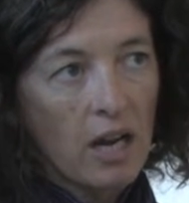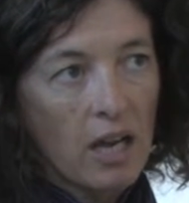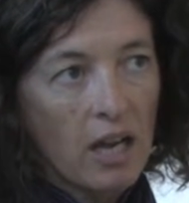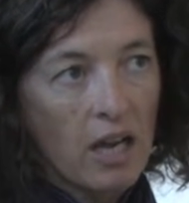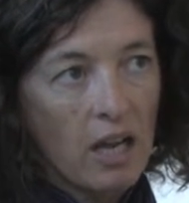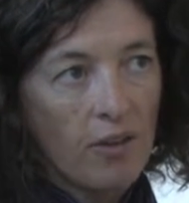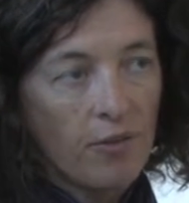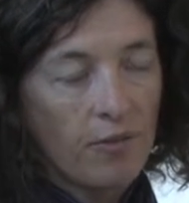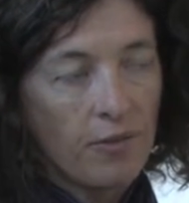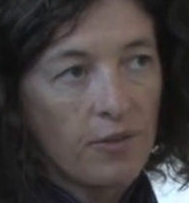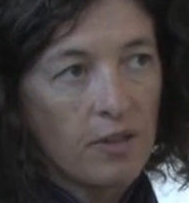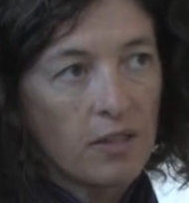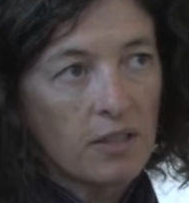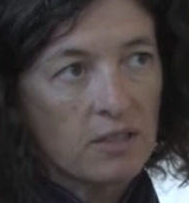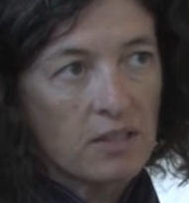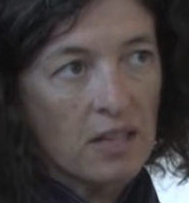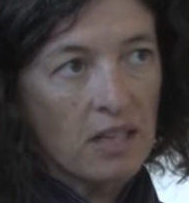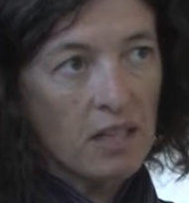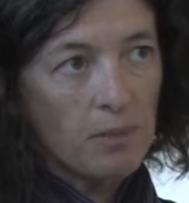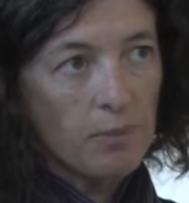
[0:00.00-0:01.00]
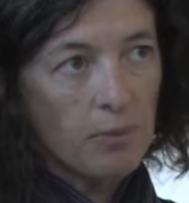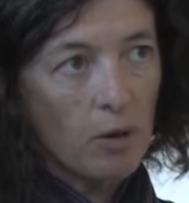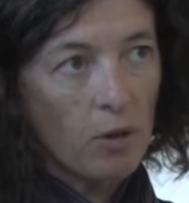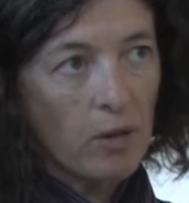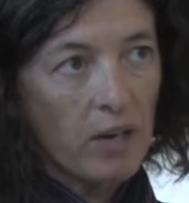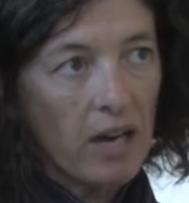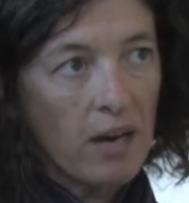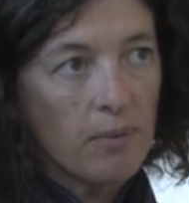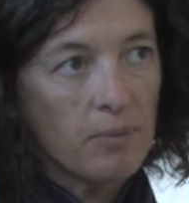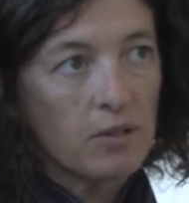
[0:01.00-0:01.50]
if the study
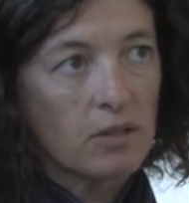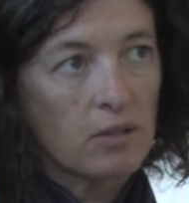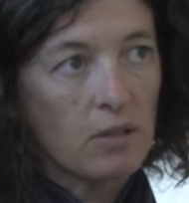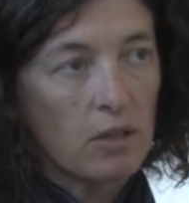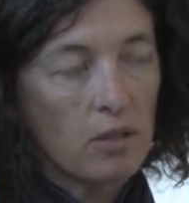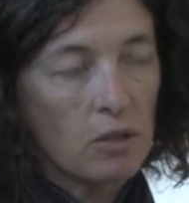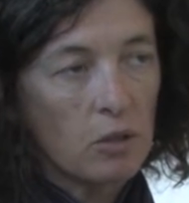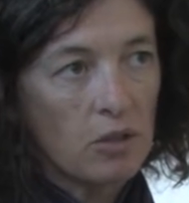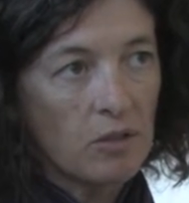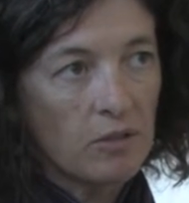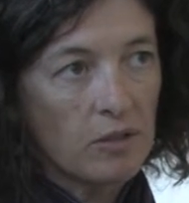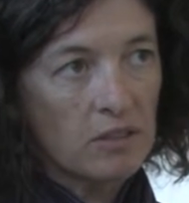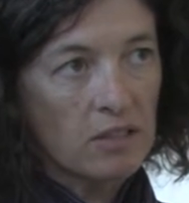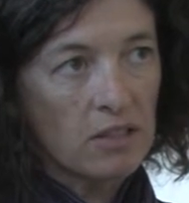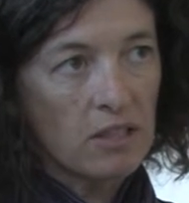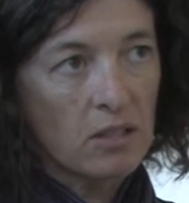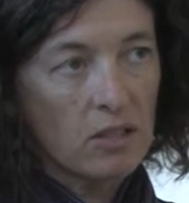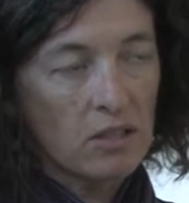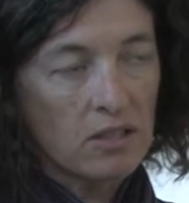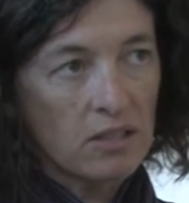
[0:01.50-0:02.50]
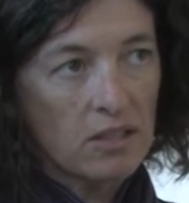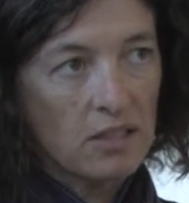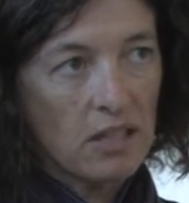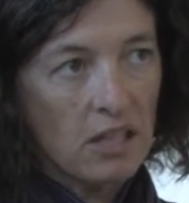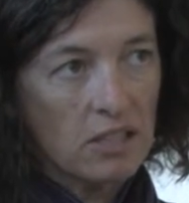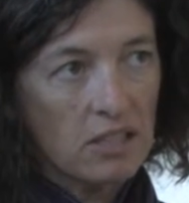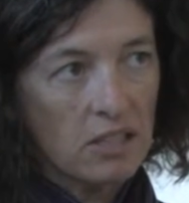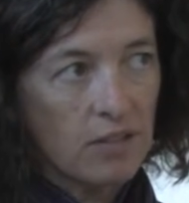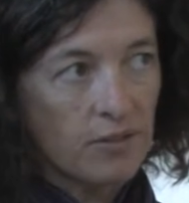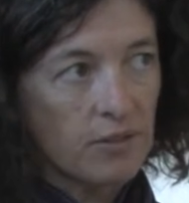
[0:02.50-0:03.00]
programs University Goce
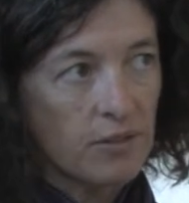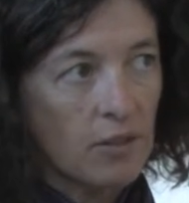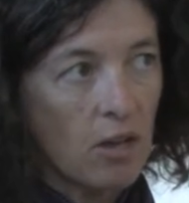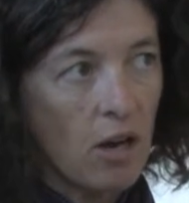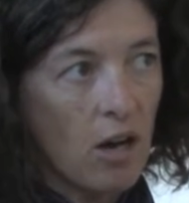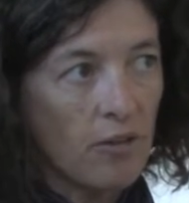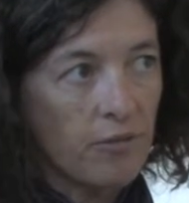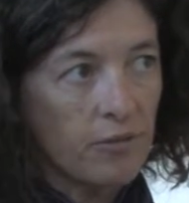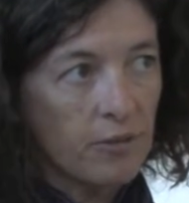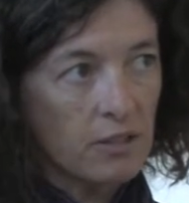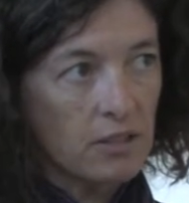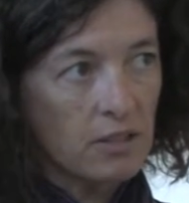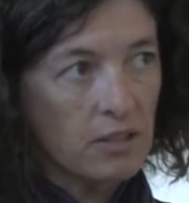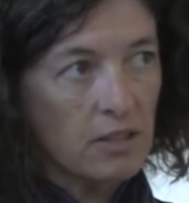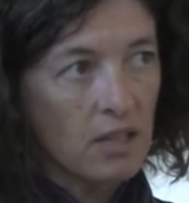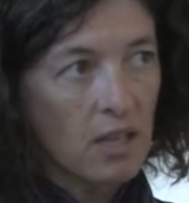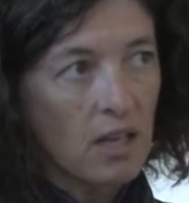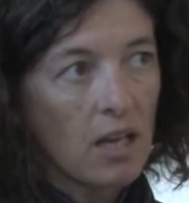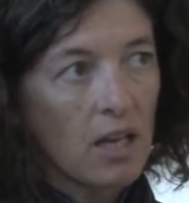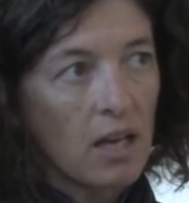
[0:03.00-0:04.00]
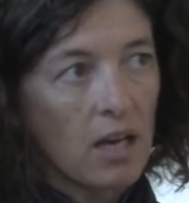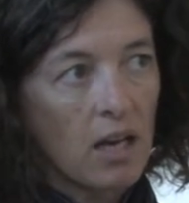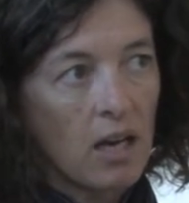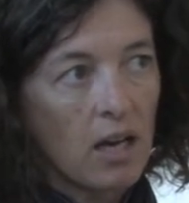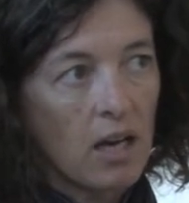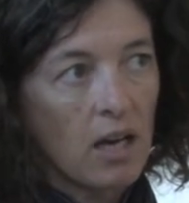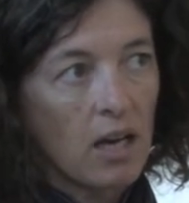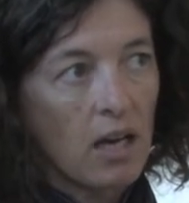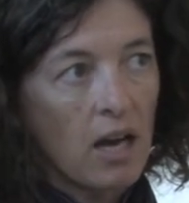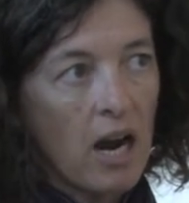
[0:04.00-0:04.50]
Delcev offers
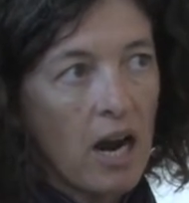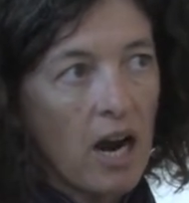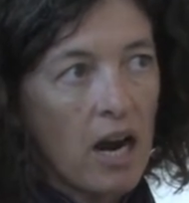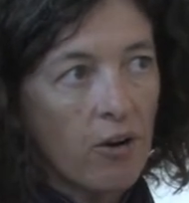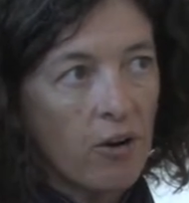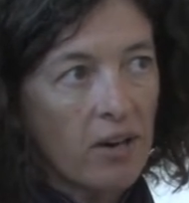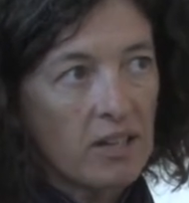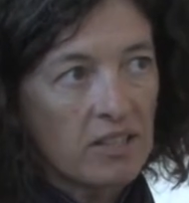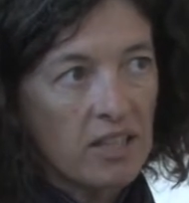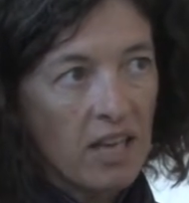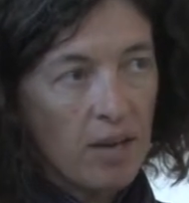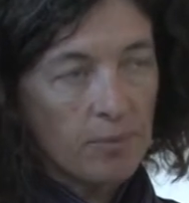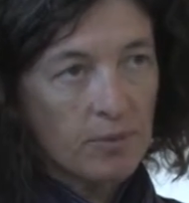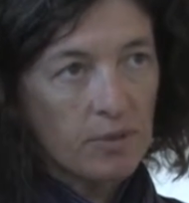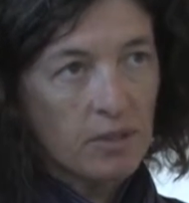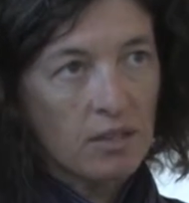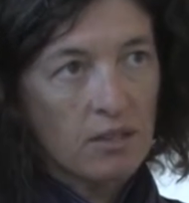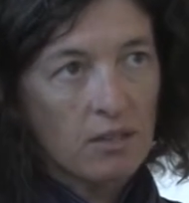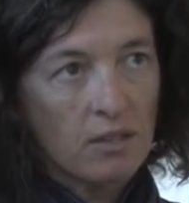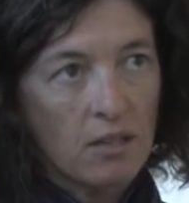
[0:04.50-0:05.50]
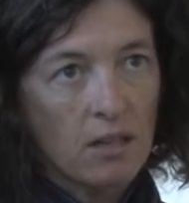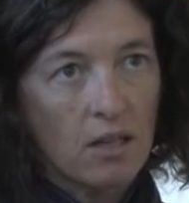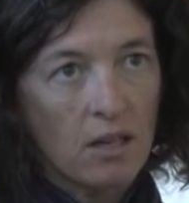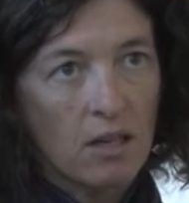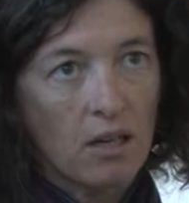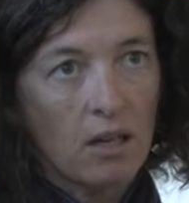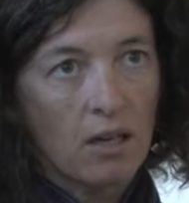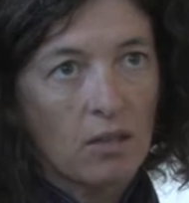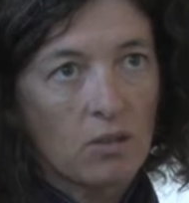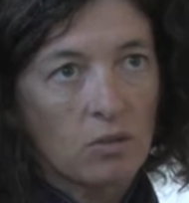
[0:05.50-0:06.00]
are adapted
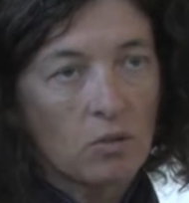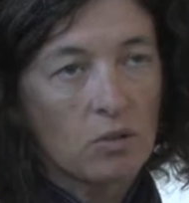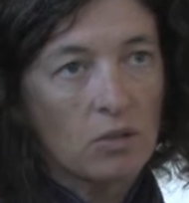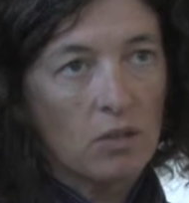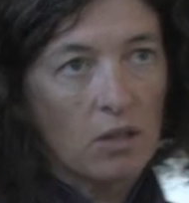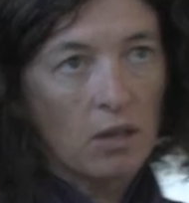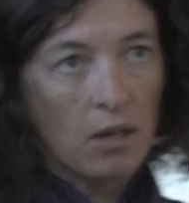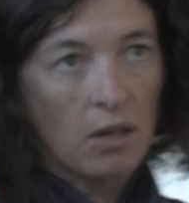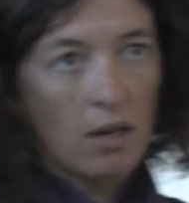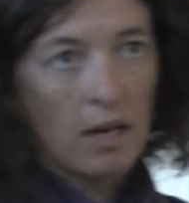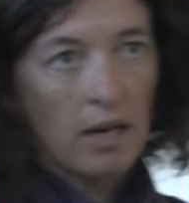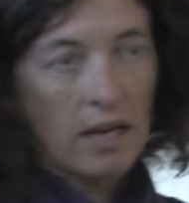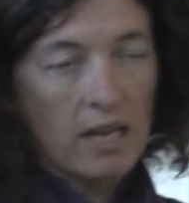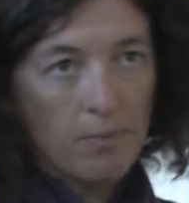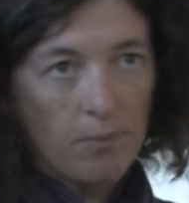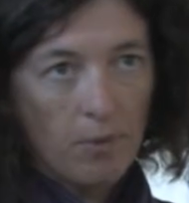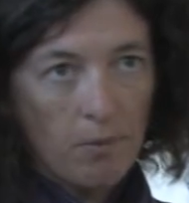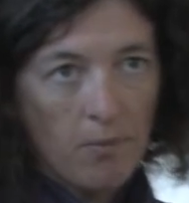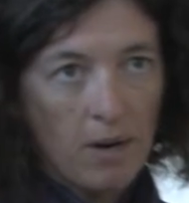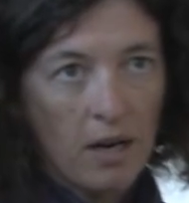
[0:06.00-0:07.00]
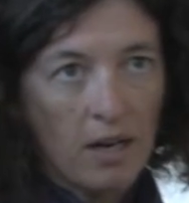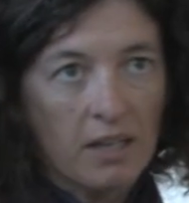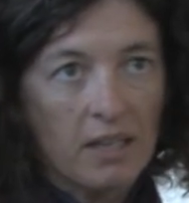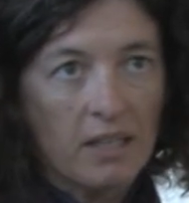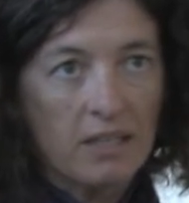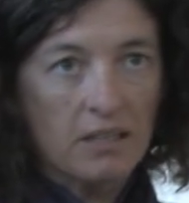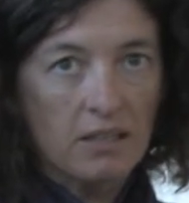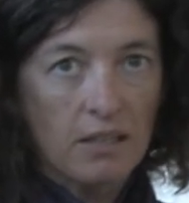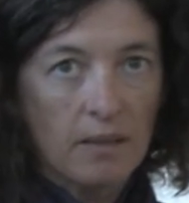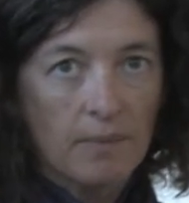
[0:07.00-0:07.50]
to the labor
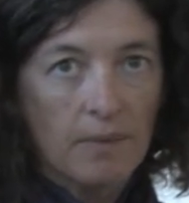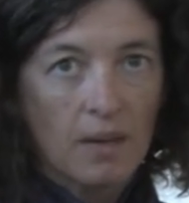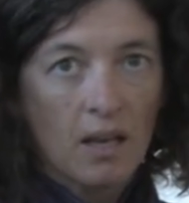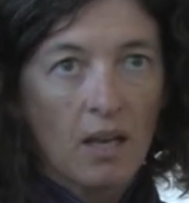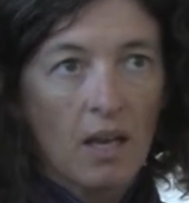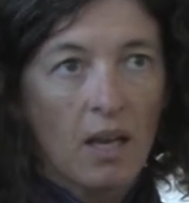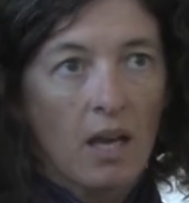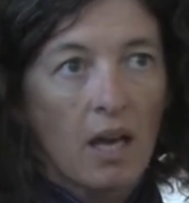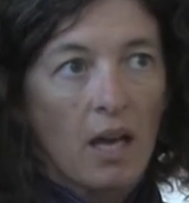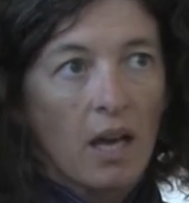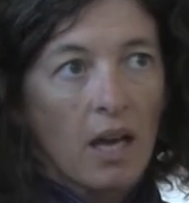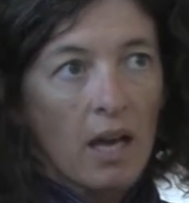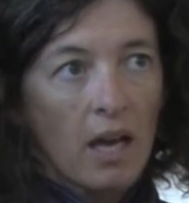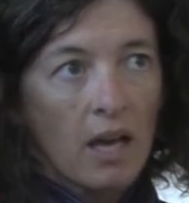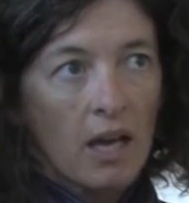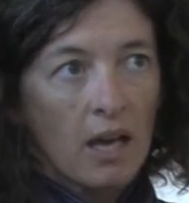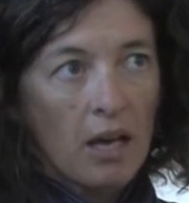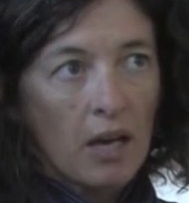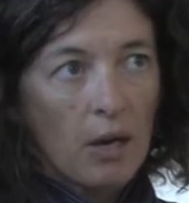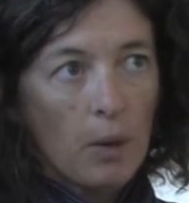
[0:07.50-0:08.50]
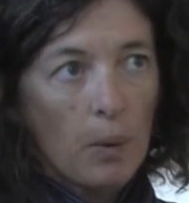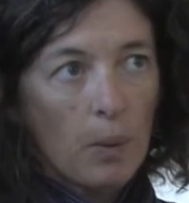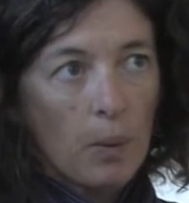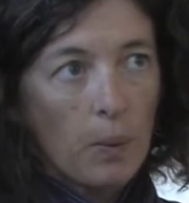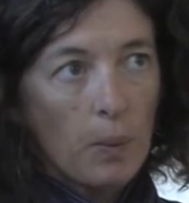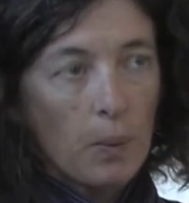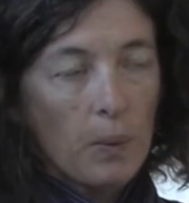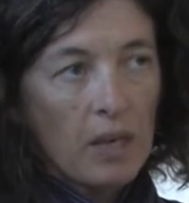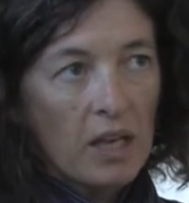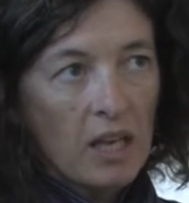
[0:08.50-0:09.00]
market.
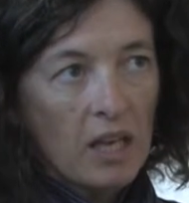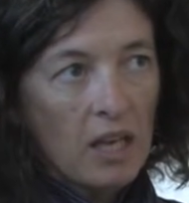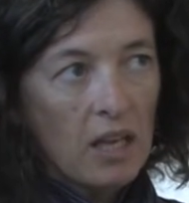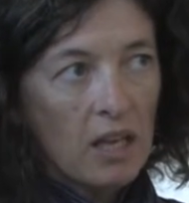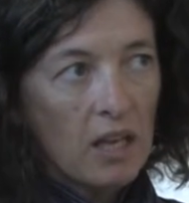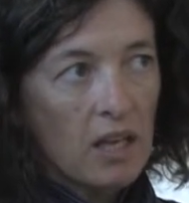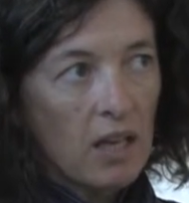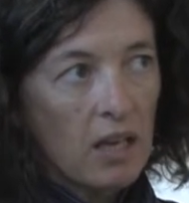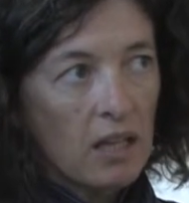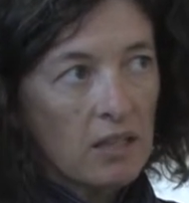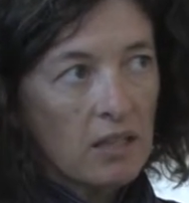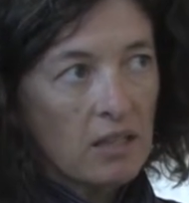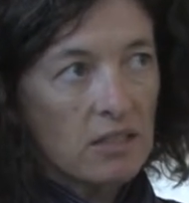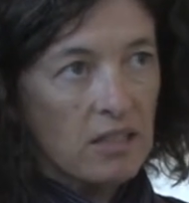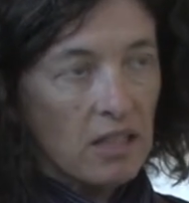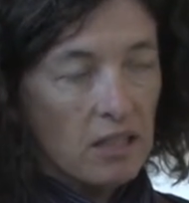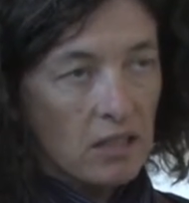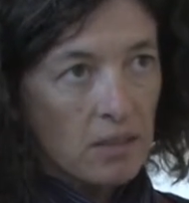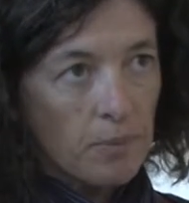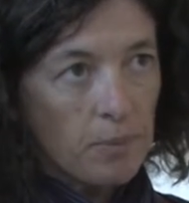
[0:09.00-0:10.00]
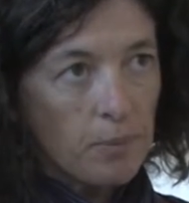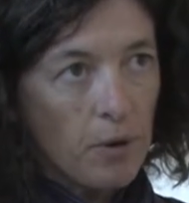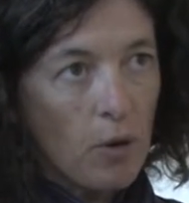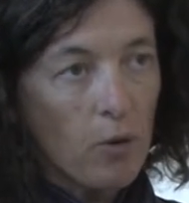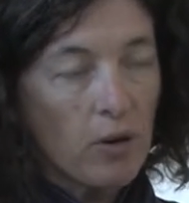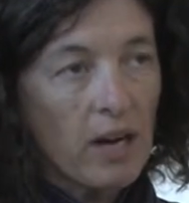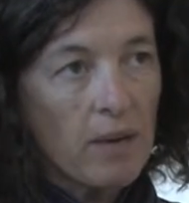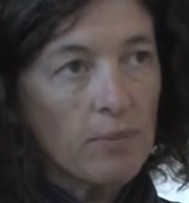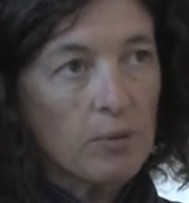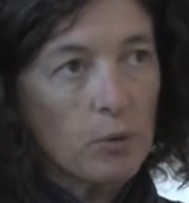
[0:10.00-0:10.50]
The
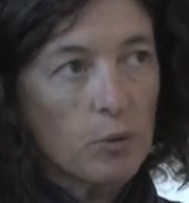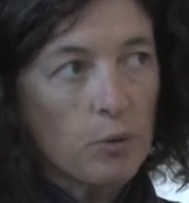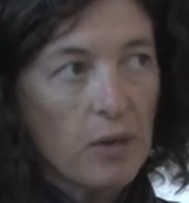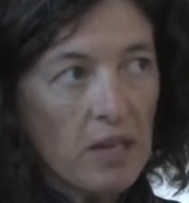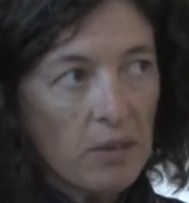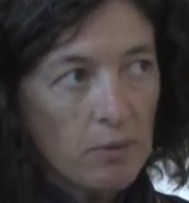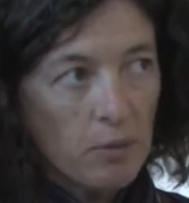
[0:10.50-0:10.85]
training